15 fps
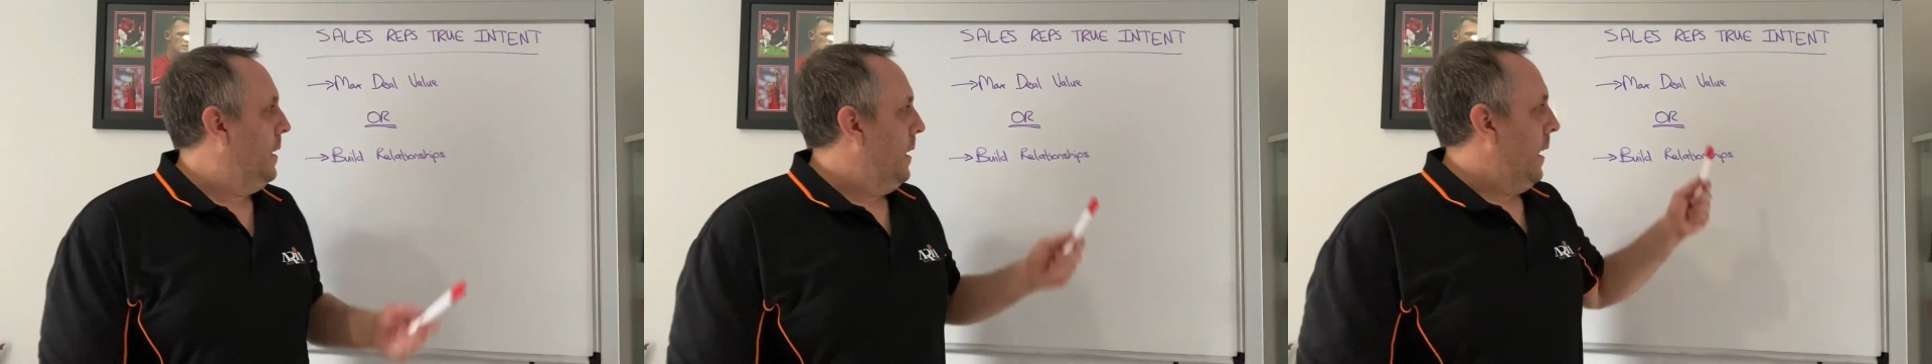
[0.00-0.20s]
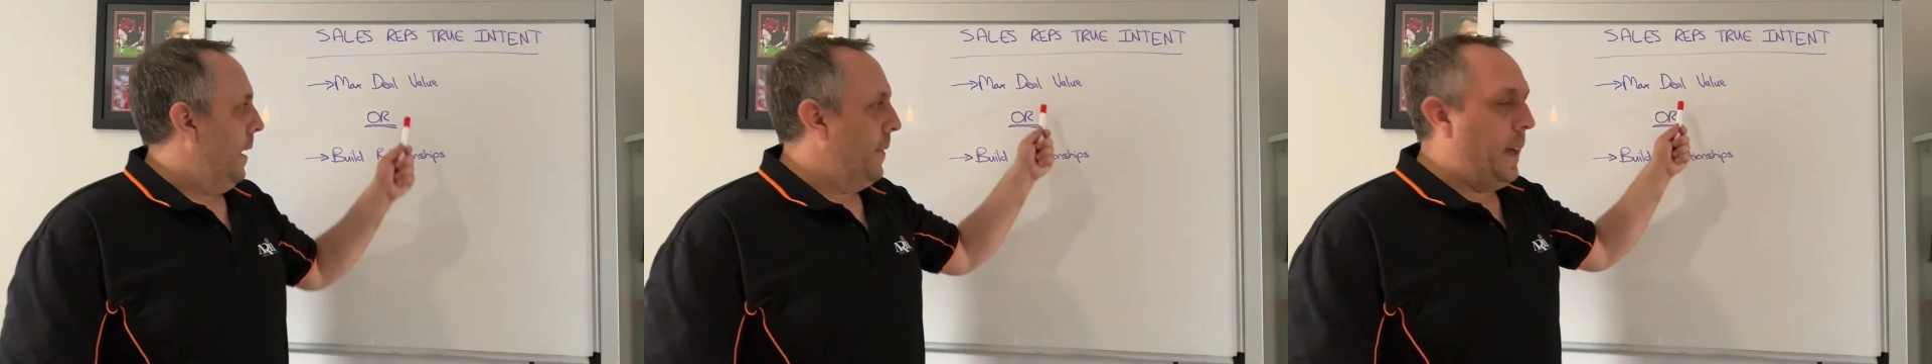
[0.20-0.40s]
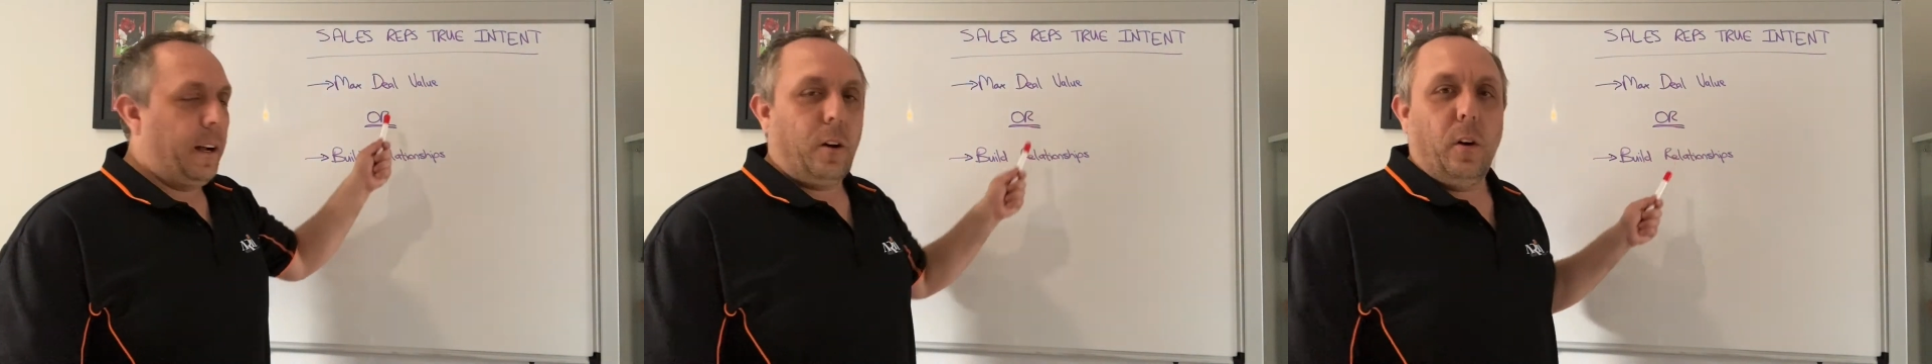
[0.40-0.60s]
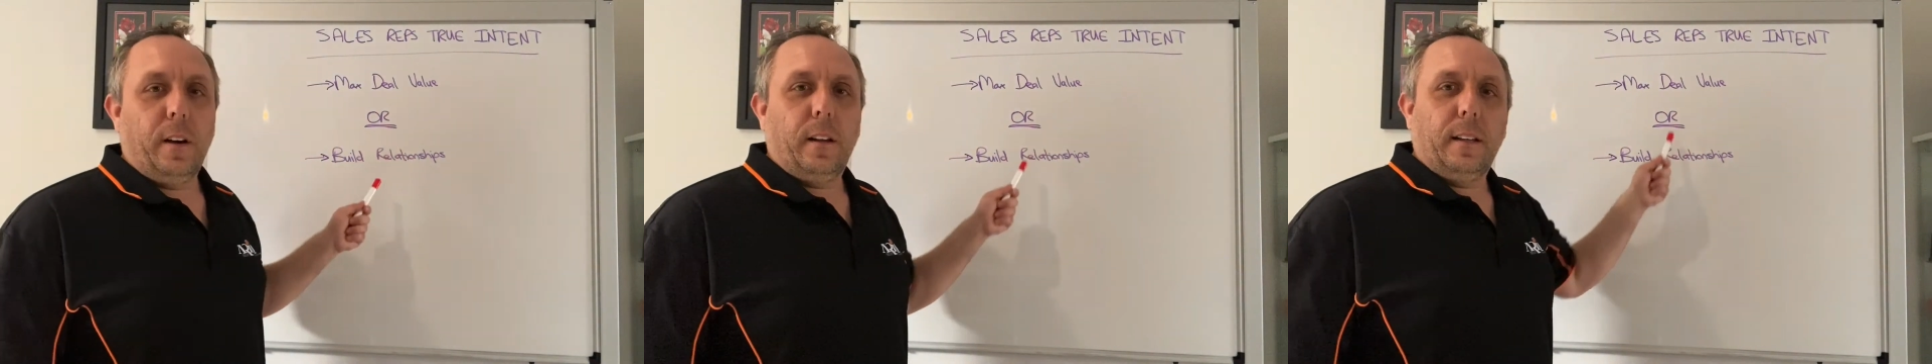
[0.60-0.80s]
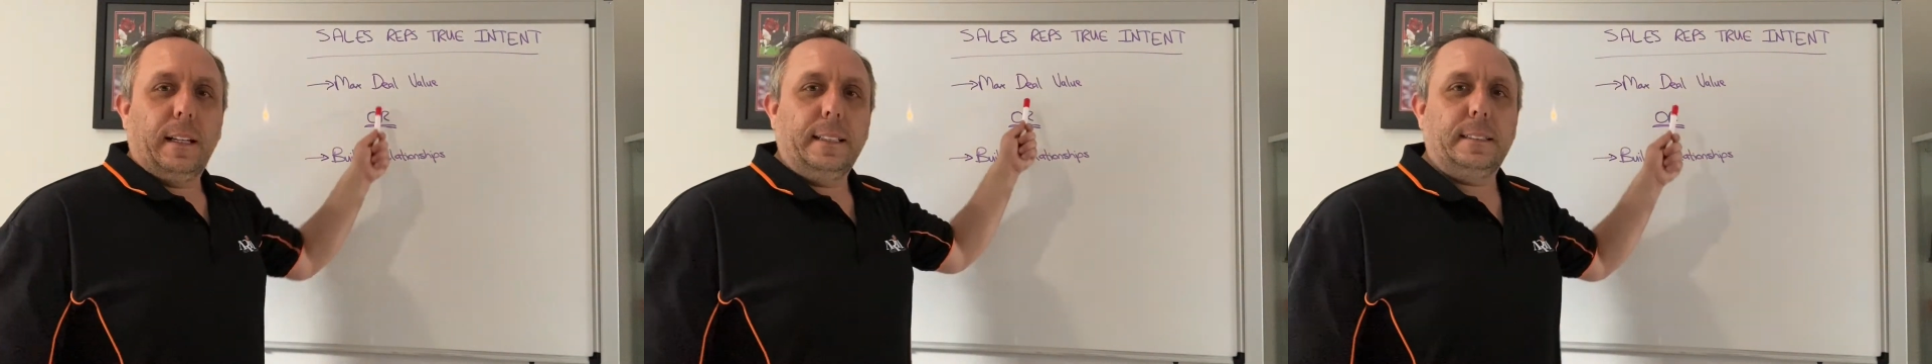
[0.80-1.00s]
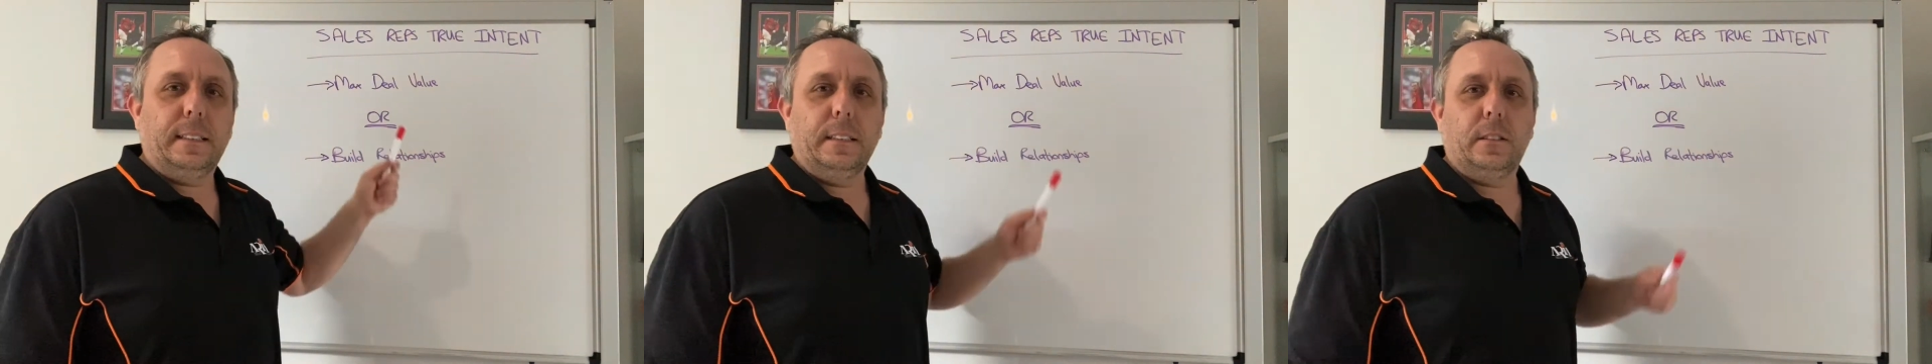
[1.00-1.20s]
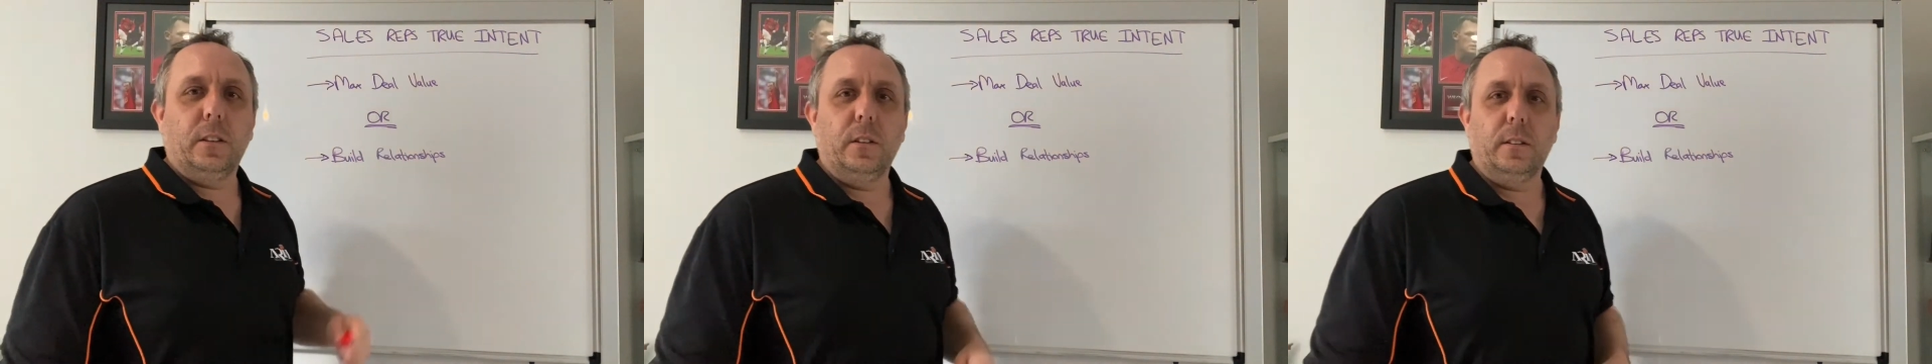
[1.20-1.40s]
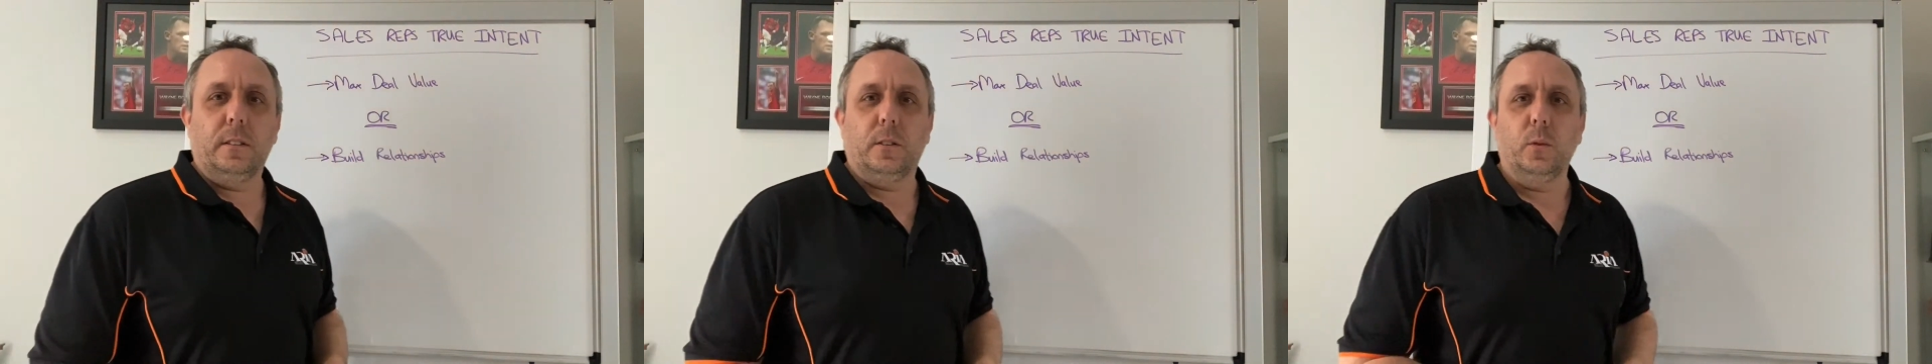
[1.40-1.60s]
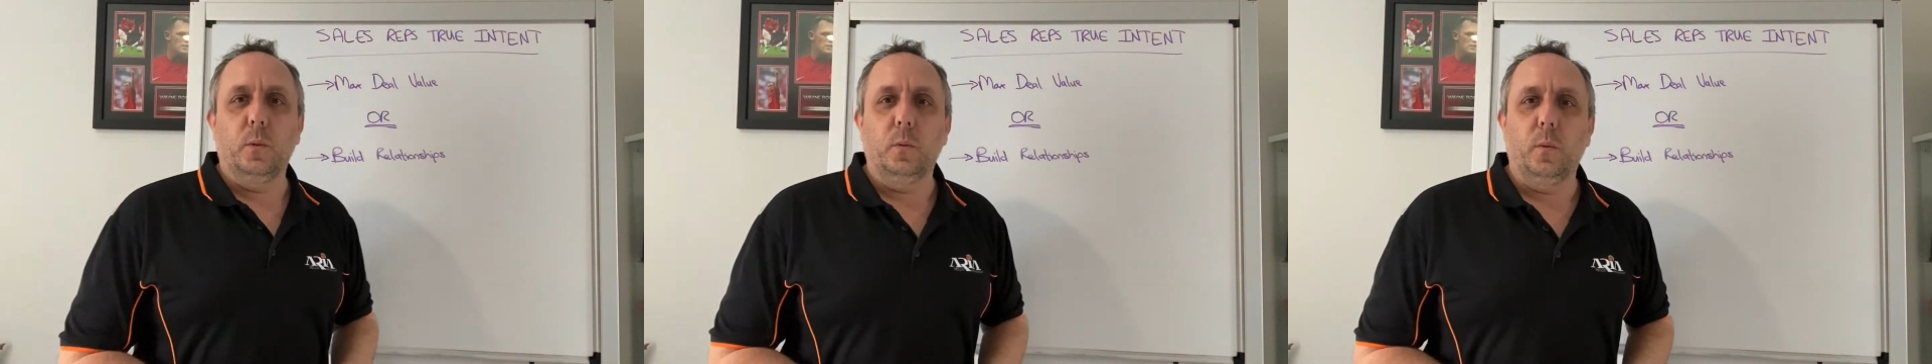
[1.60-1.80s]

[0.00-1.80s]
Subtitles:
And that kind of leads into